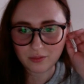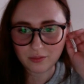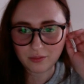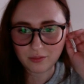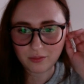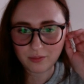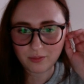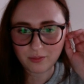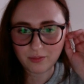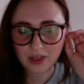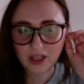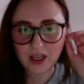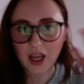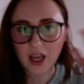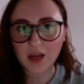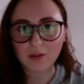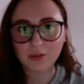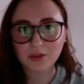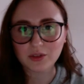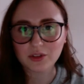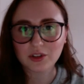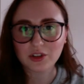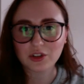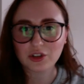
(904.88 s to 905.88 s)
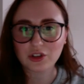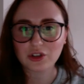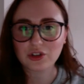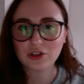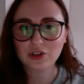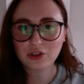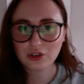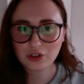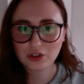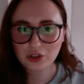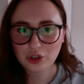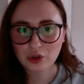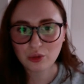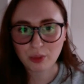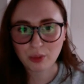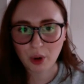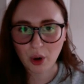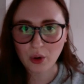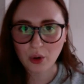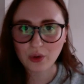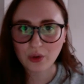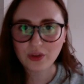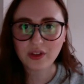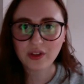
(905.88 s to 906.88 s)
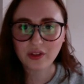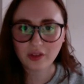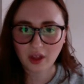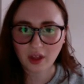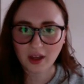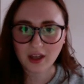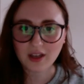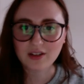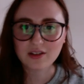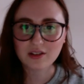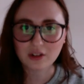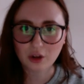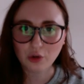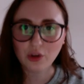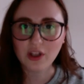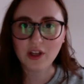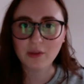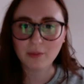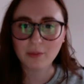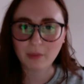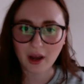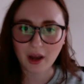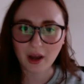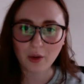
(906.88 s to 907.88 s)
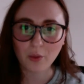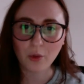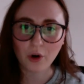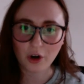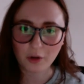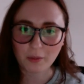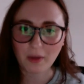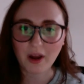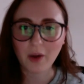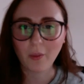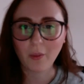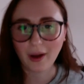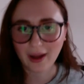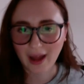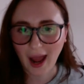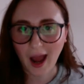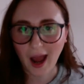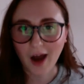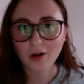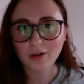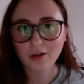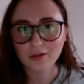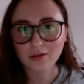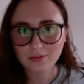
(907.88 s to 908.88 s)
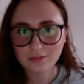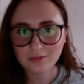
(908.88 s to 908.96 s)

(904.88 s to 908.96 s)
being able to just do both and like slowly work my way out.